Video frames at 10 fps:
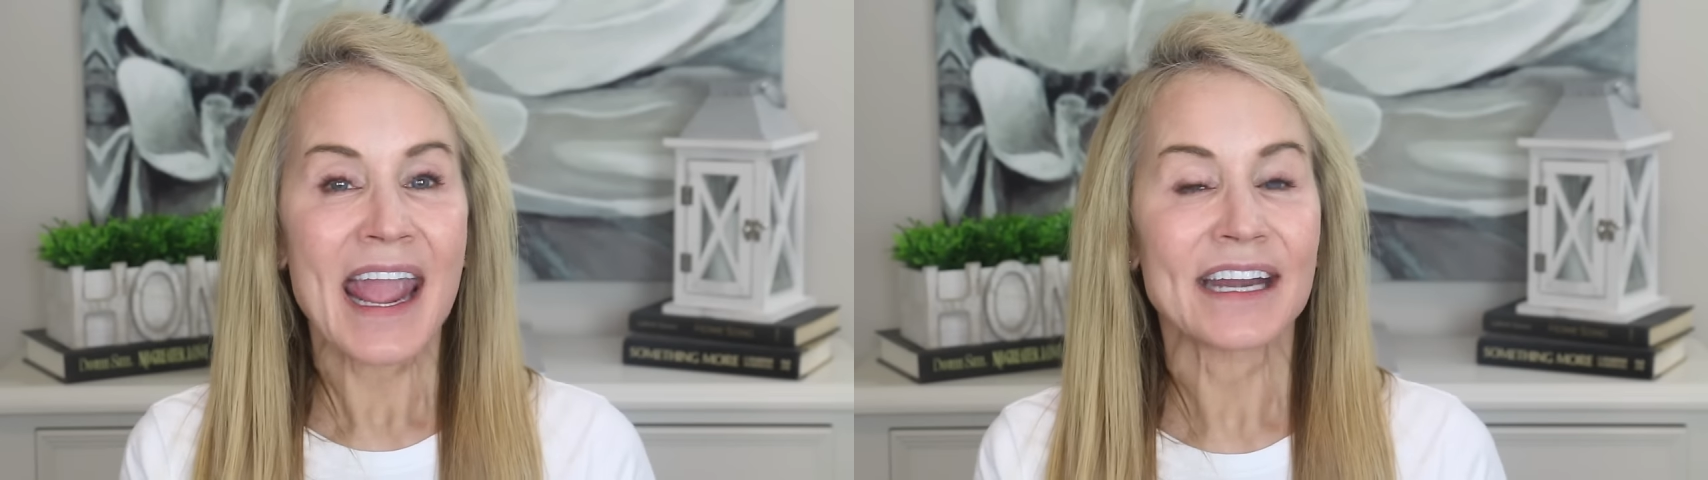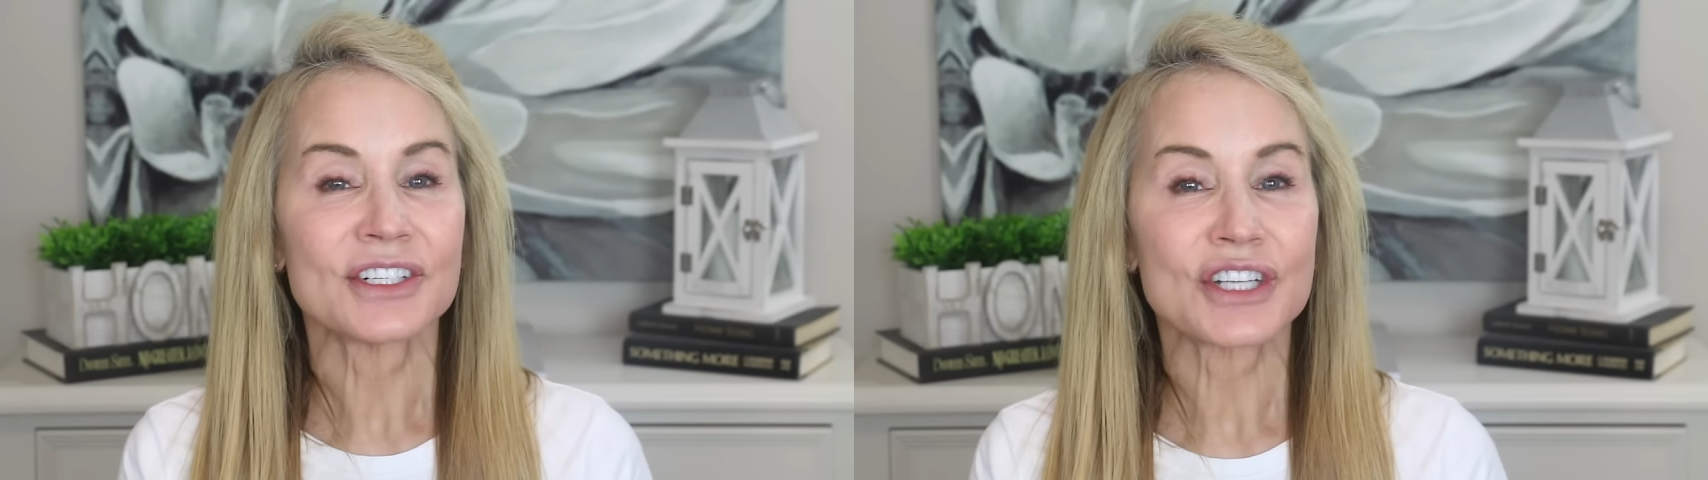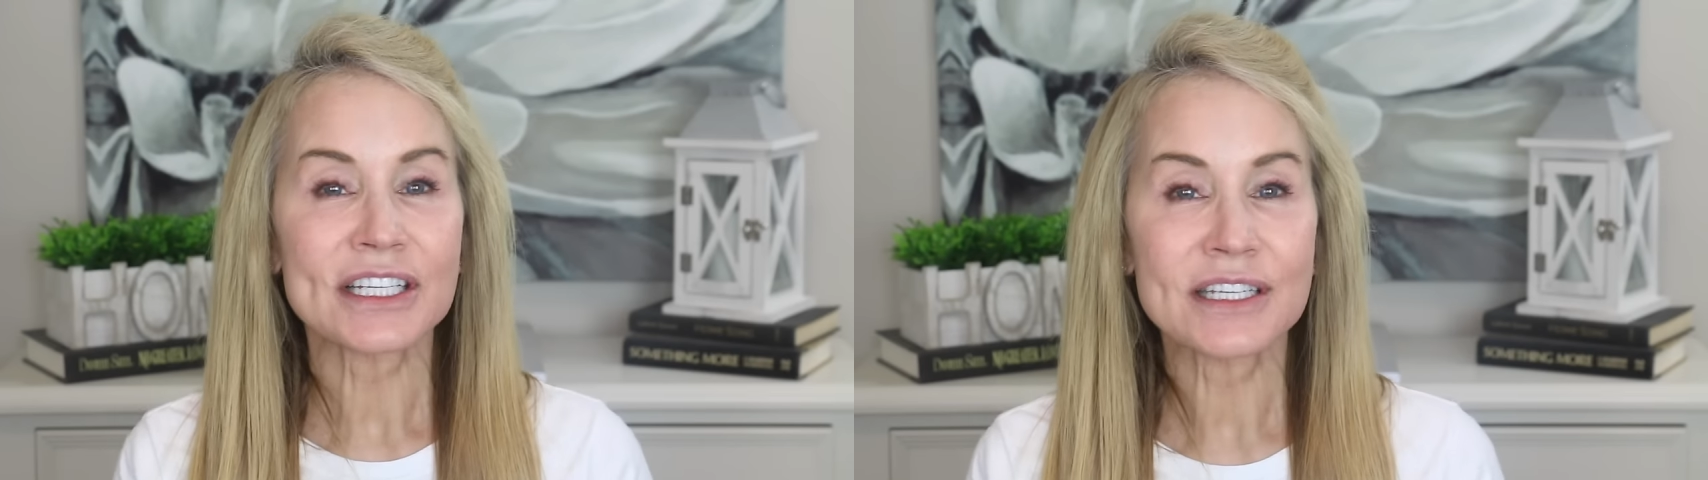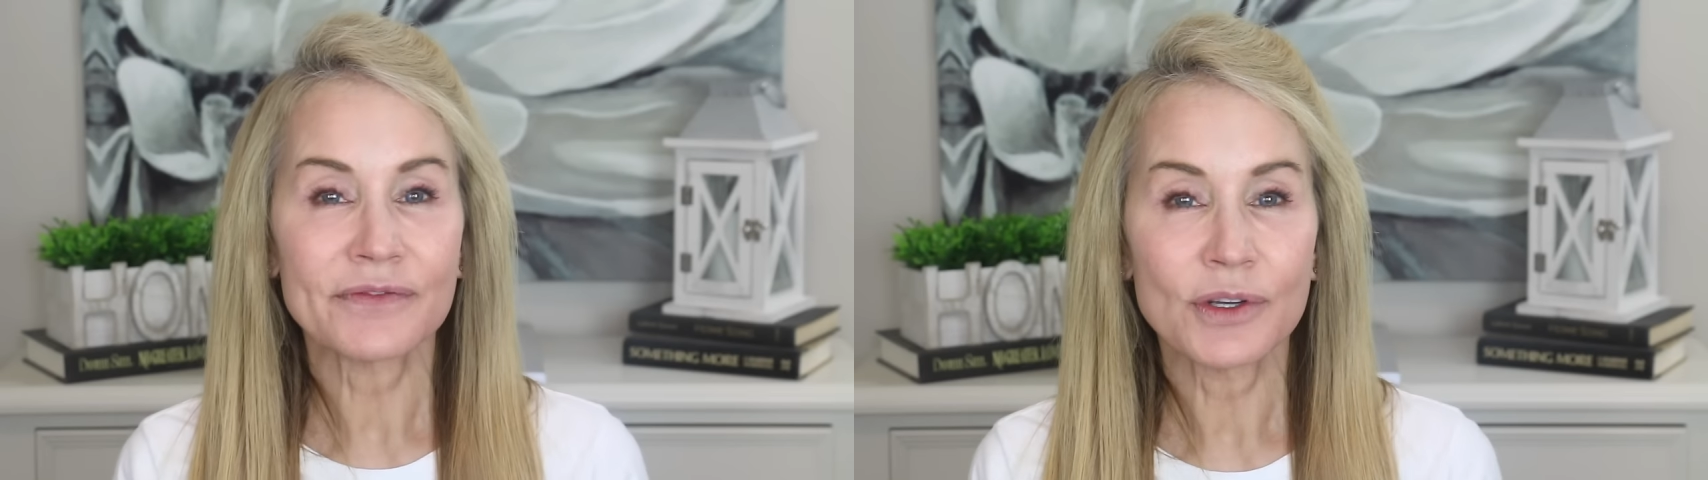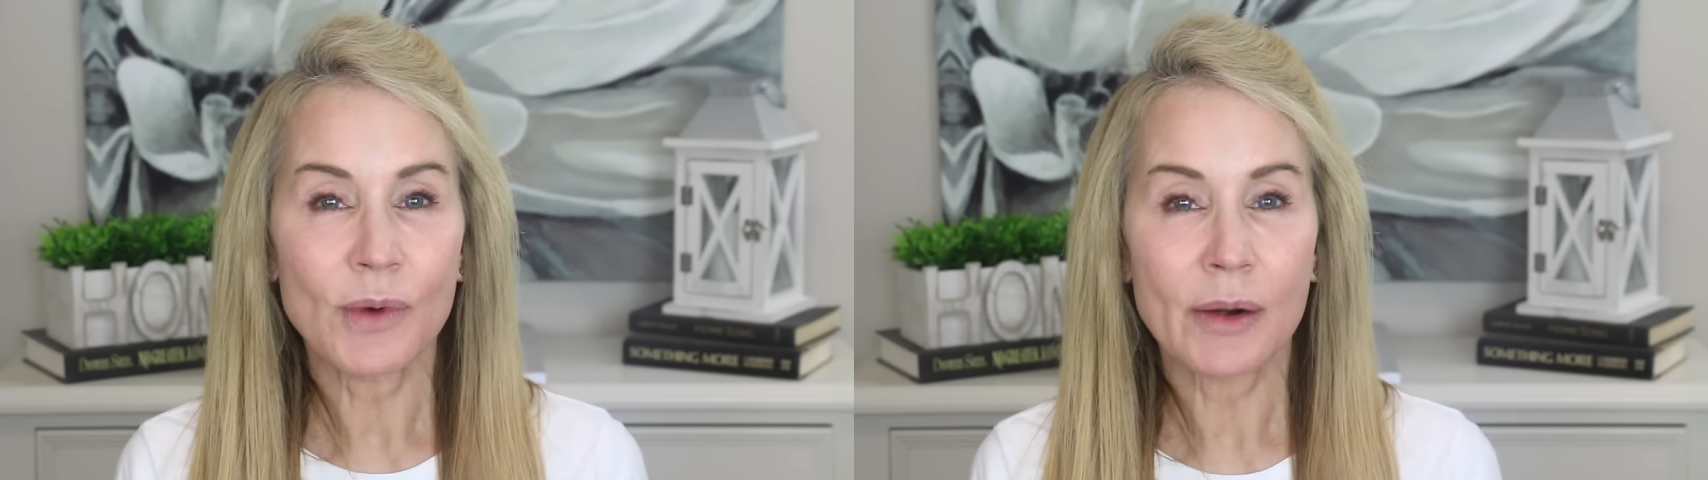and in just a
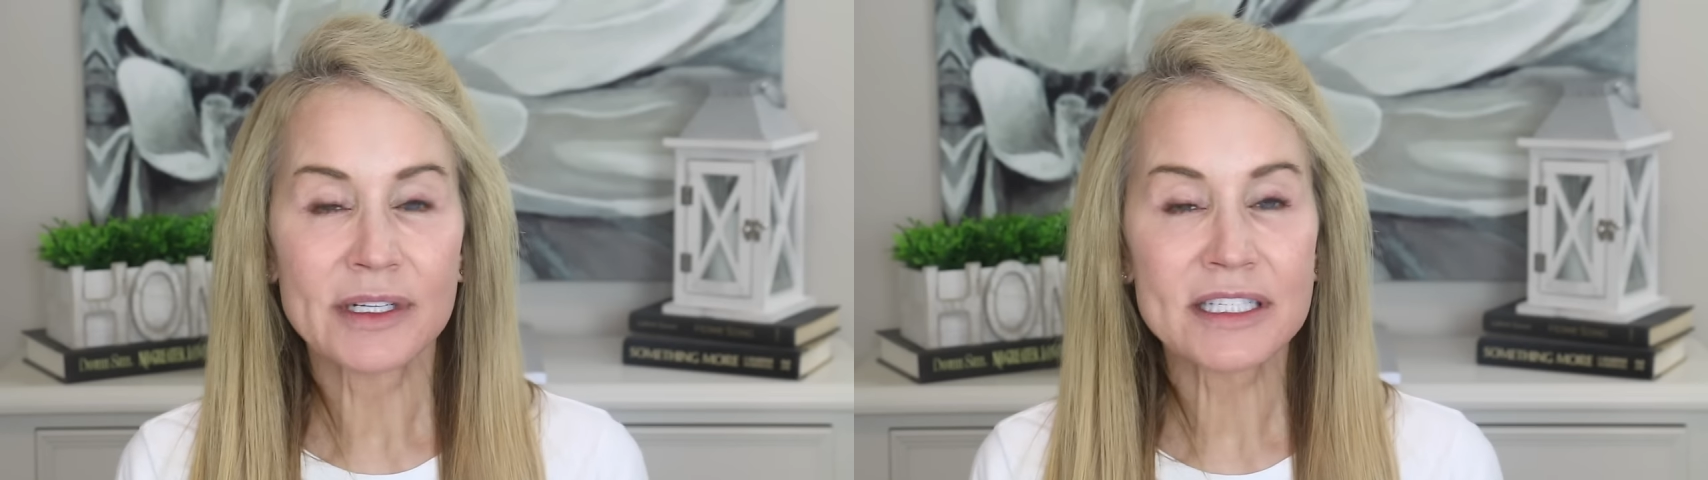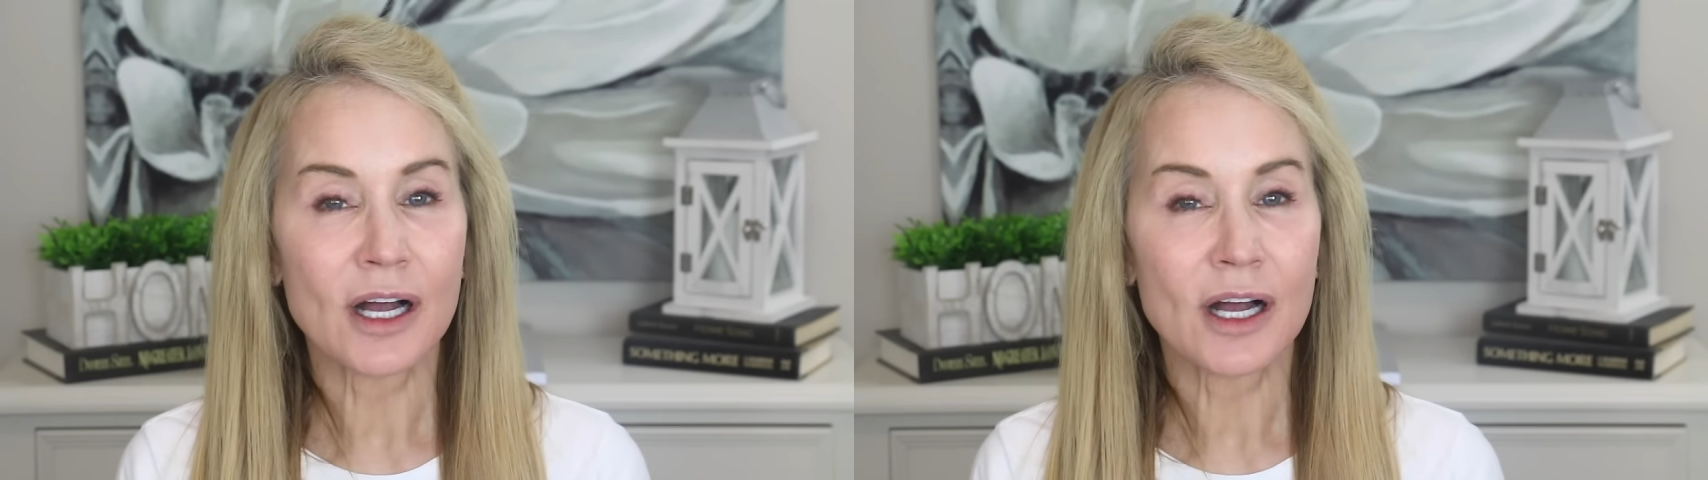few moments,